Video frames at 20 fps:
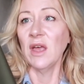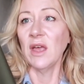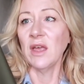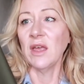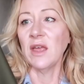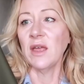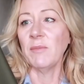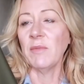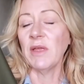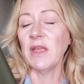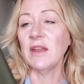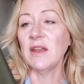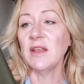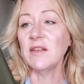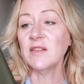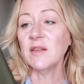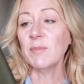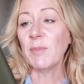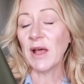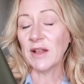It
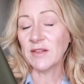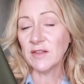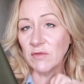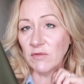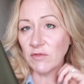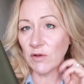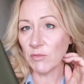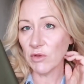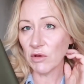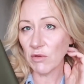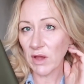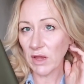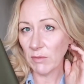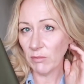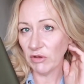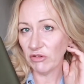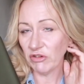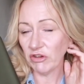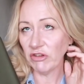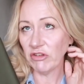is the pattern from the Great
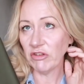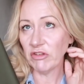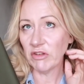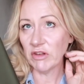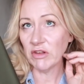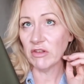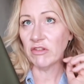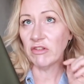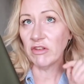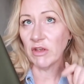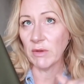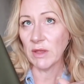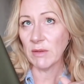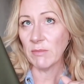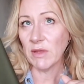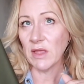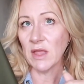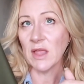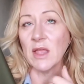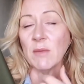British Sewing
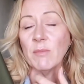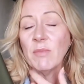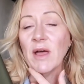Bee,